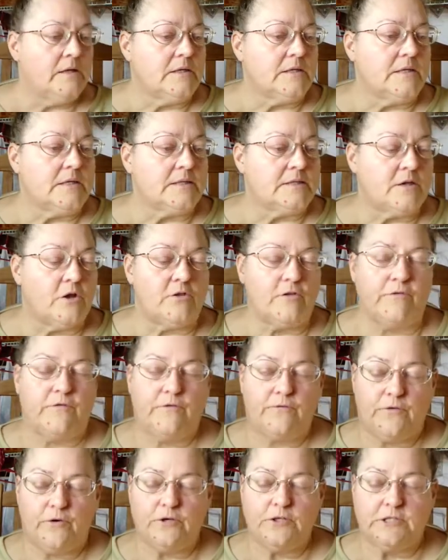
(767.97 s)
So the
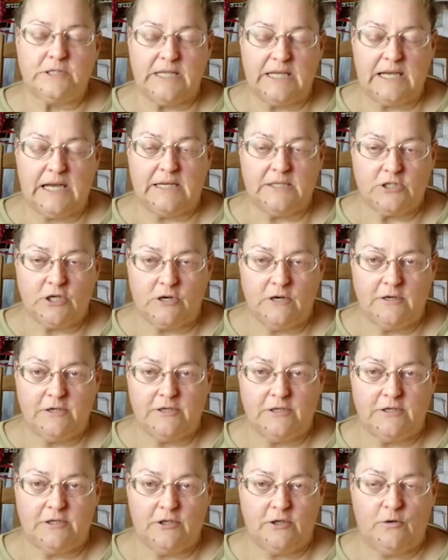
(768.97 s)
first thing I started
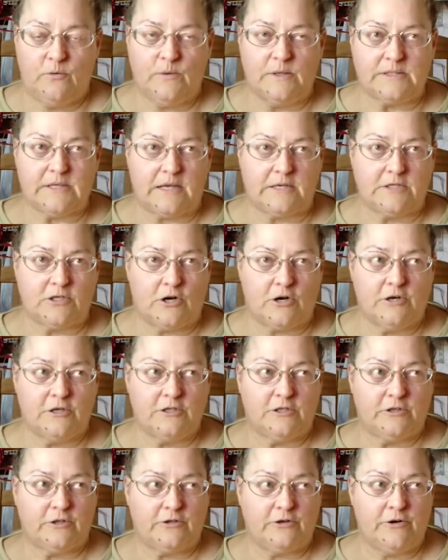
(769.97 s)
to do was I started
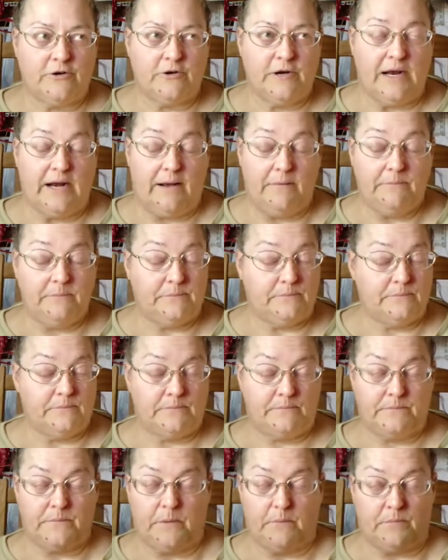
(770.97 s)
to learn, and I'm
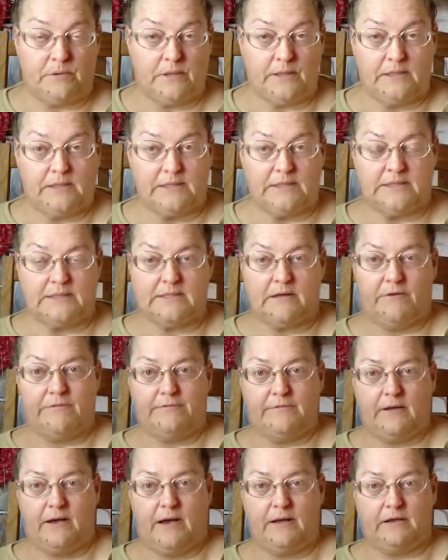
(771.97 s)
completely
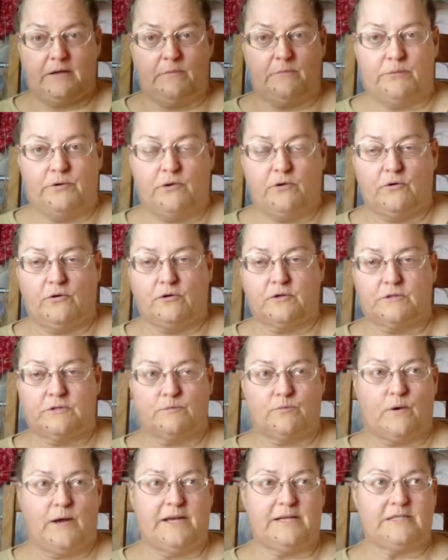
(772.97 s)
self-taught computers
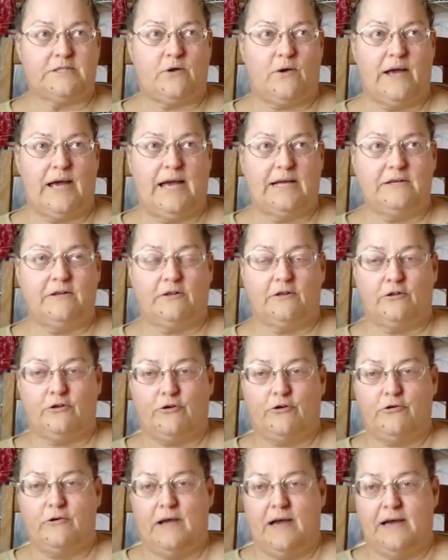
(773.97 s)
wise, so I had to
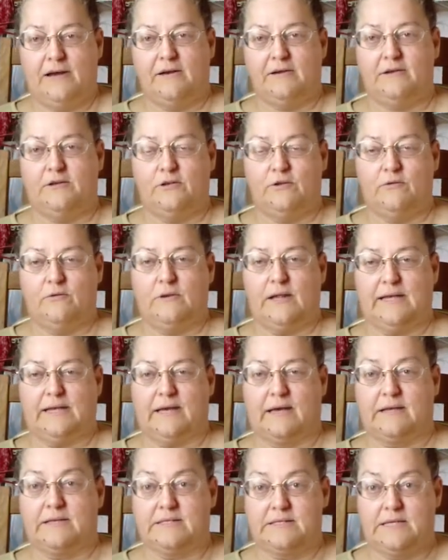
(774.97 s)
learn how to do like
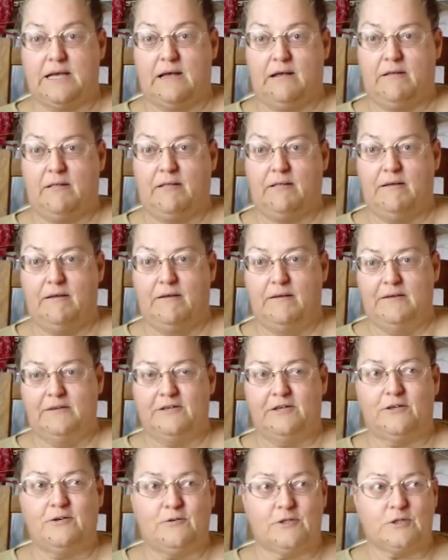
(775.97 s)
Excel,
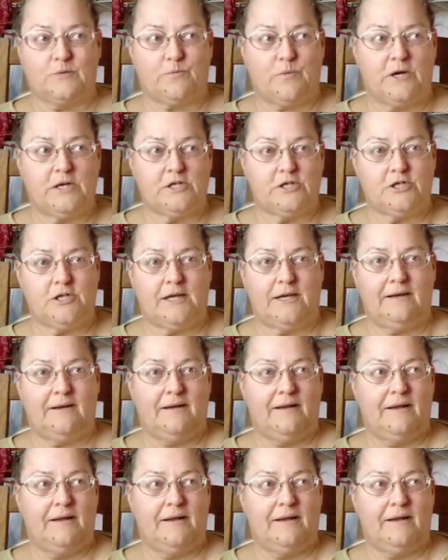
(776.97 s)
to do a spreadsheet,